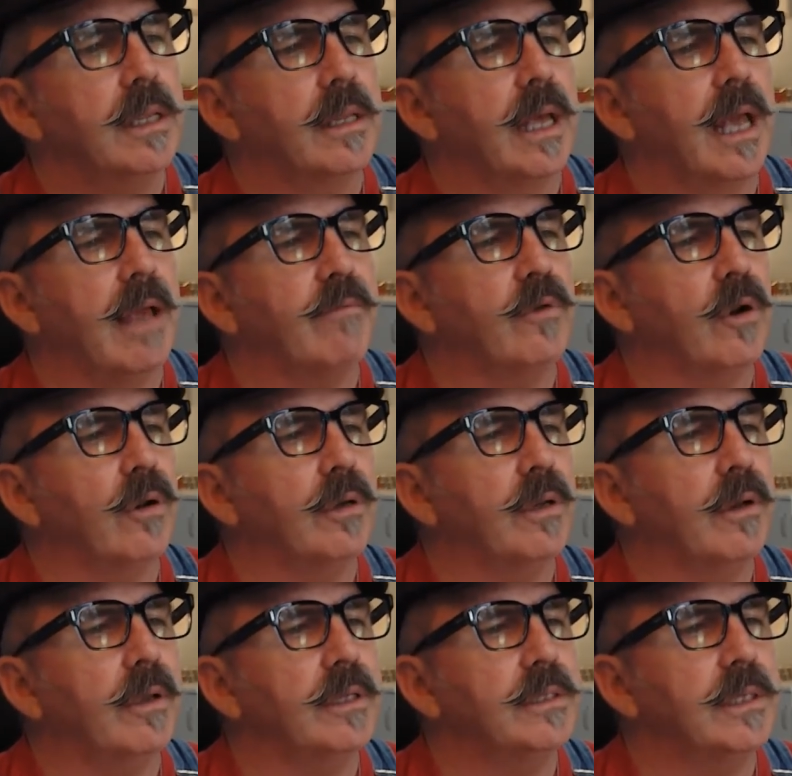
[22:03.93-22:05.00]
They have an
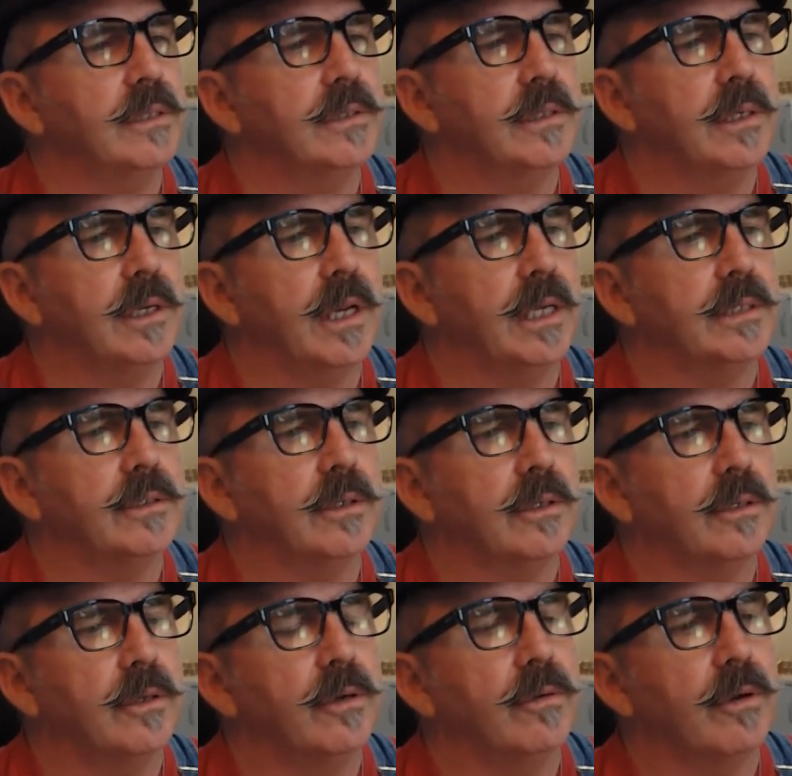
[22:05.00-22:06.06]
ongoing sense of connection
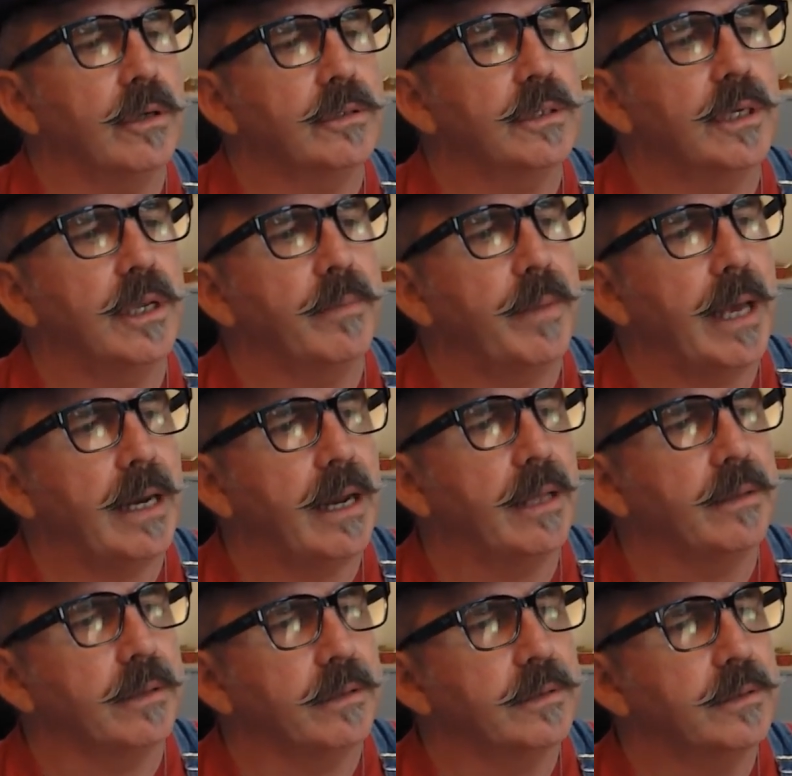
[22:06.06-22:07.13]
and curiosity about
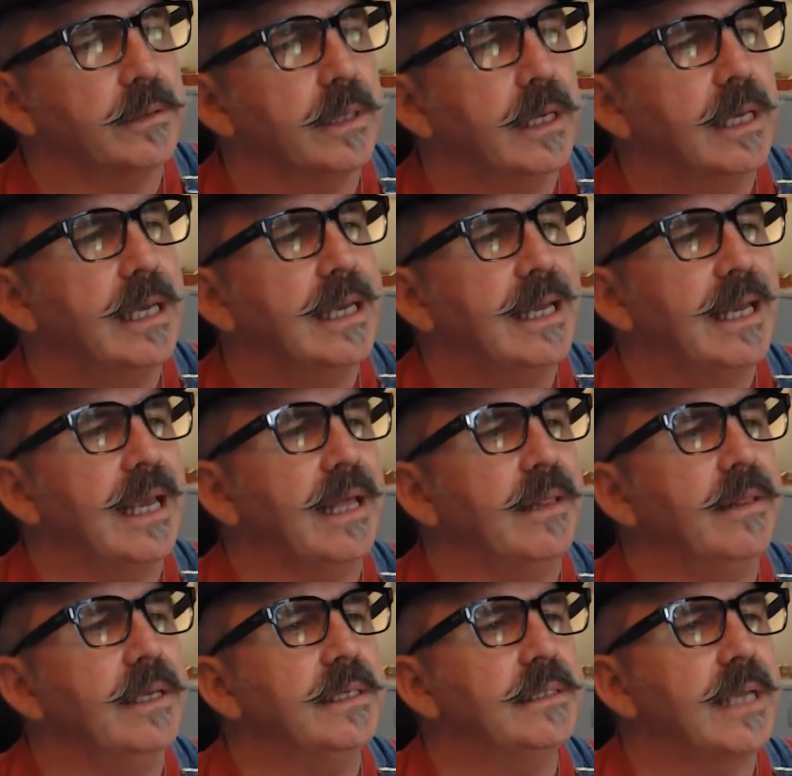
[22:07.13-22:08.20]
others.
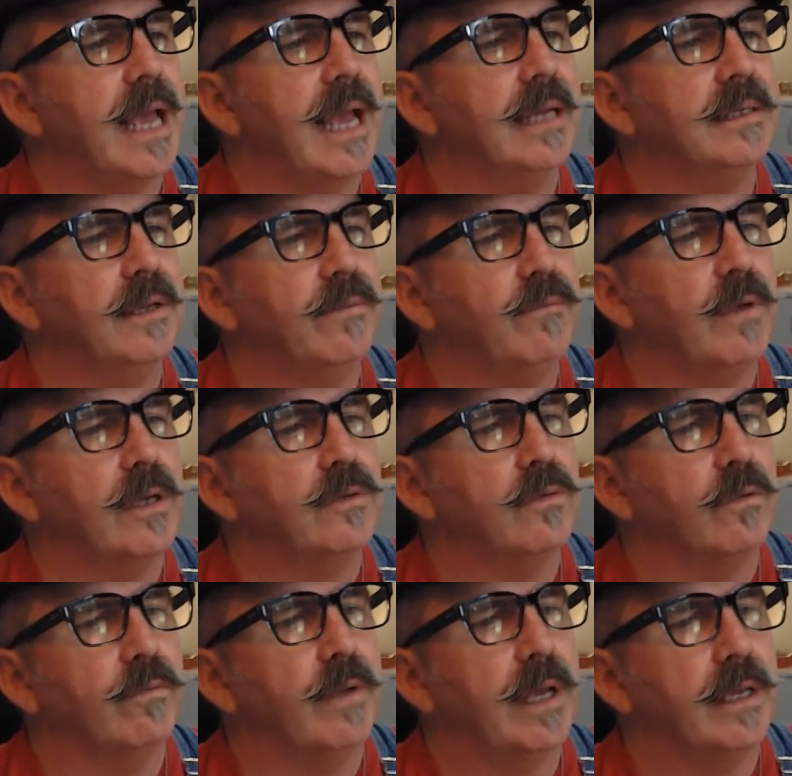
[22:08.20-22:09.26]
In this active
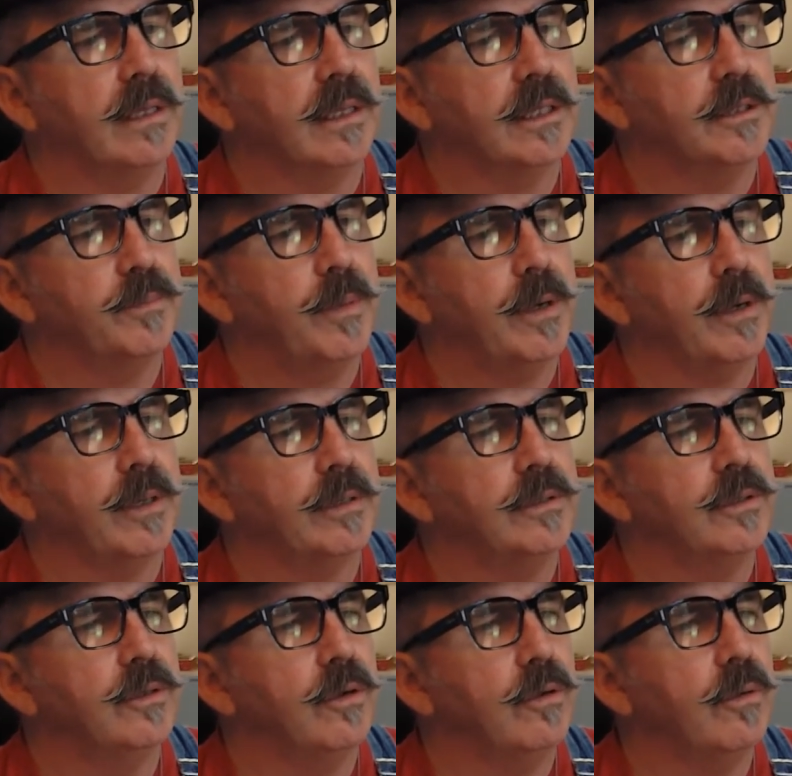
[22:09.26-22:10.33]
ventral vagal
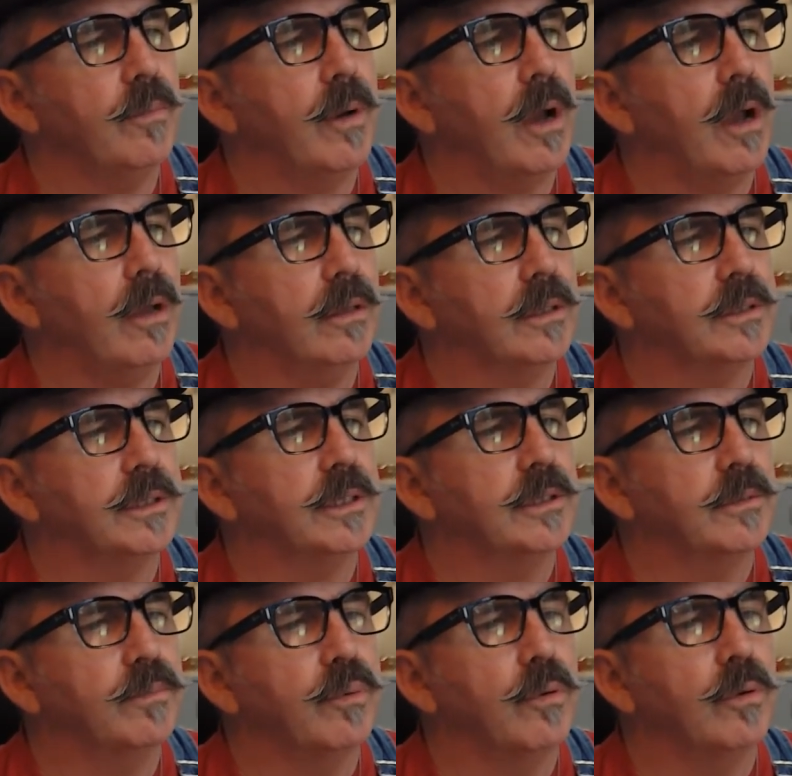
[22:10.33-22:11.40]
experience, neurobiology
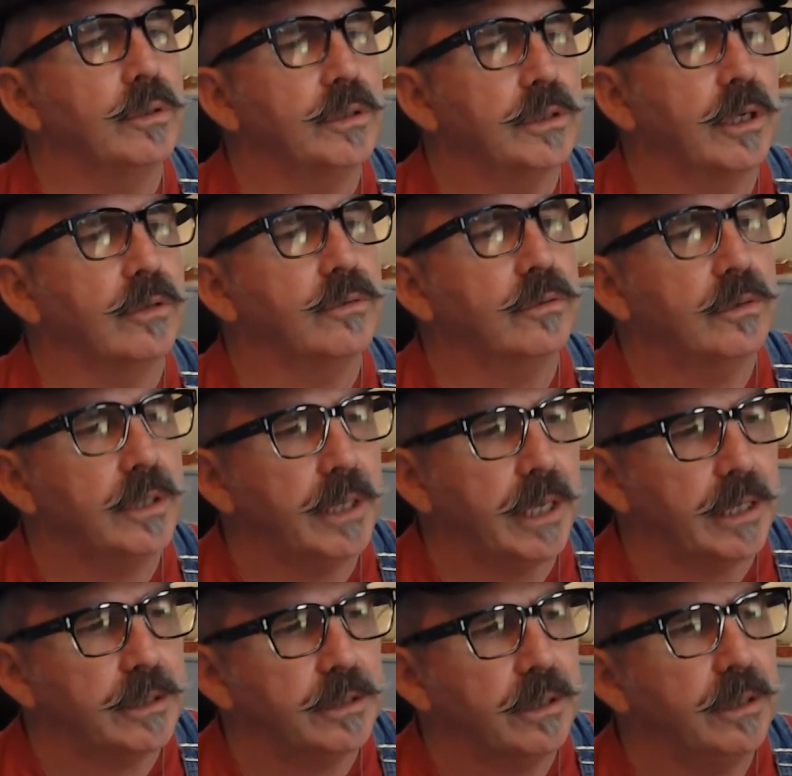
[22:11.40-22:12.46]
supports social
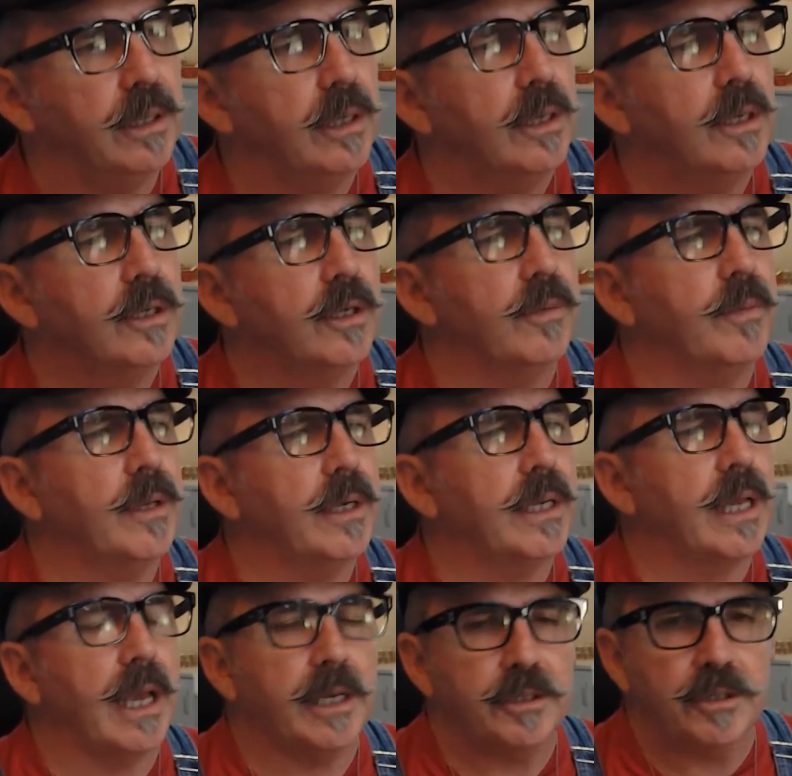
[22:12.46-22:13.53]
connection,
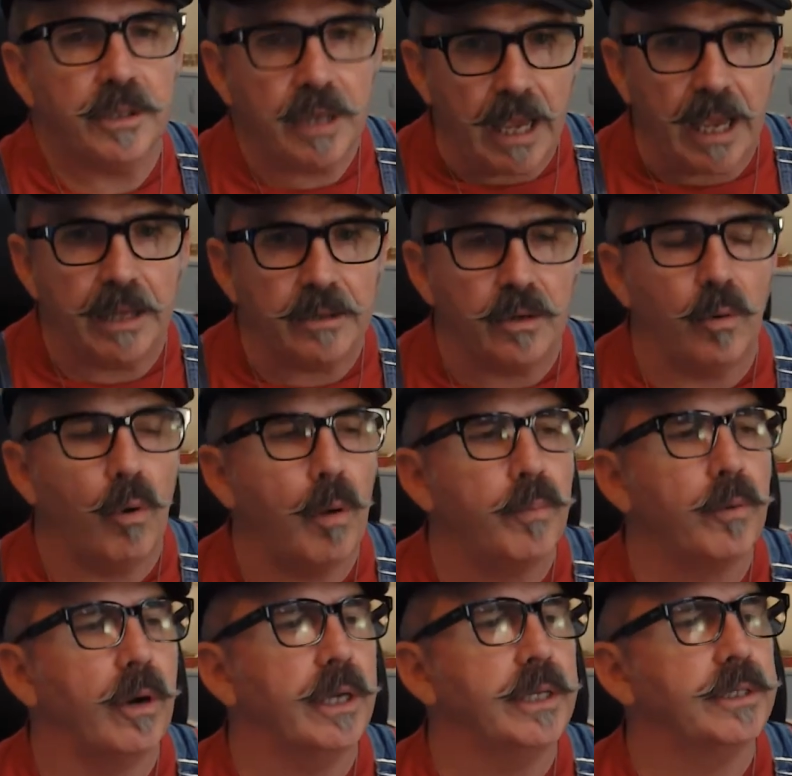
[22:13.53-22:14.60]
communication, and
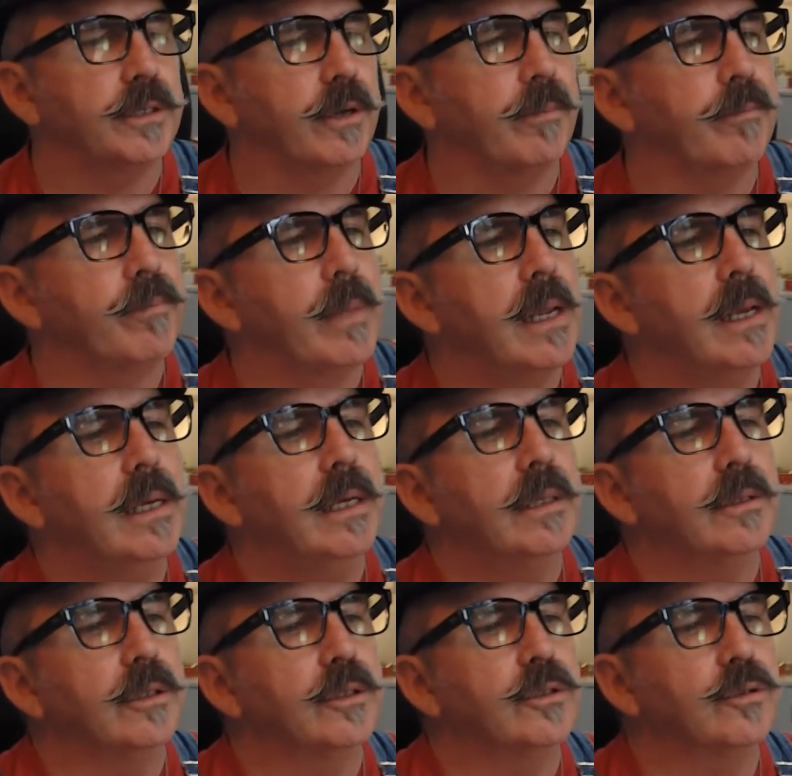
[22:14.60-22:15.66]
cooperation.
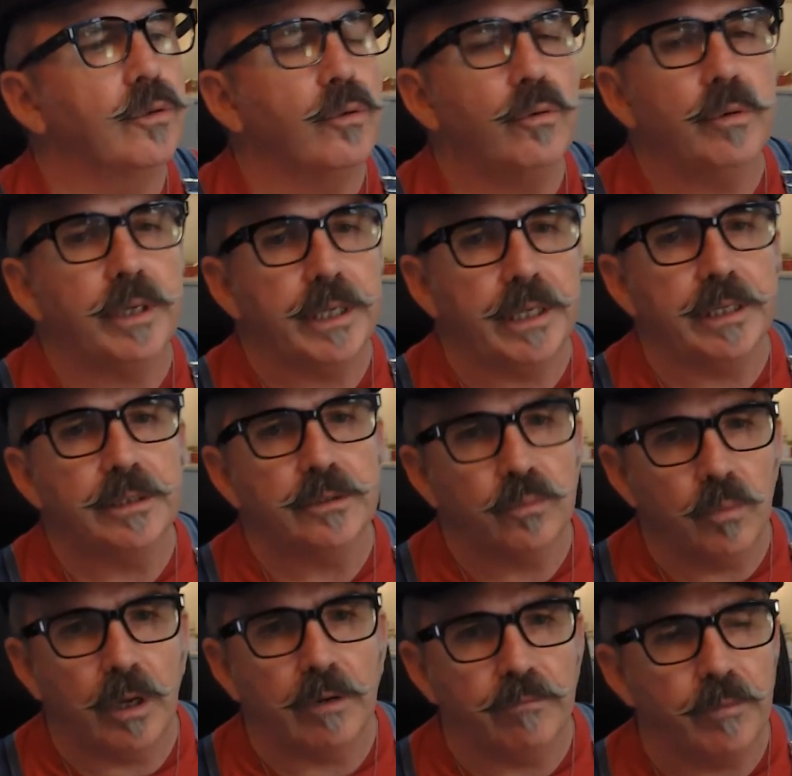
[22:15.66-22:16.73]
The story is
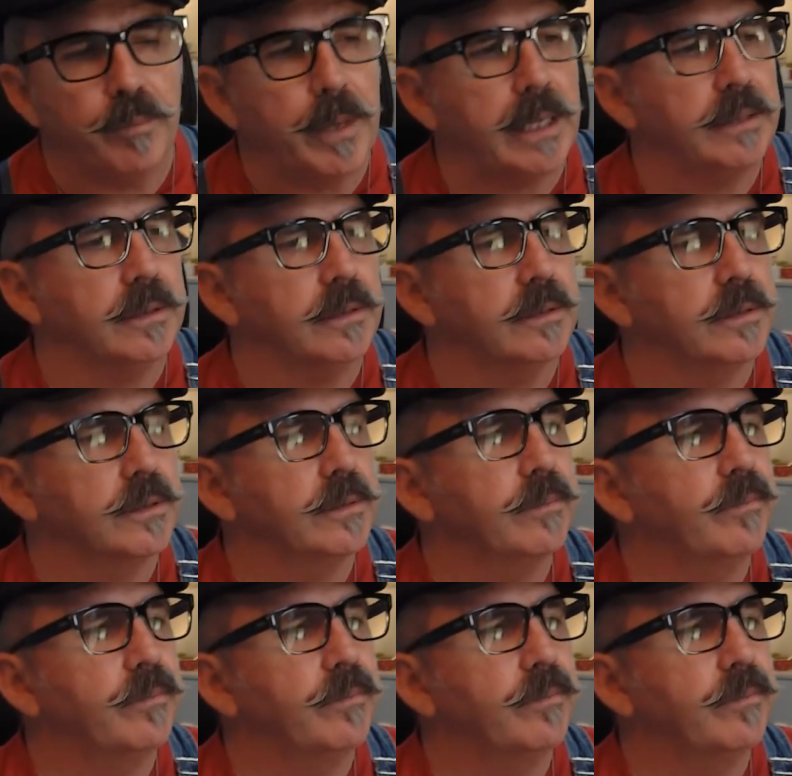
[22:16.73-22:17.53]
one of abundance.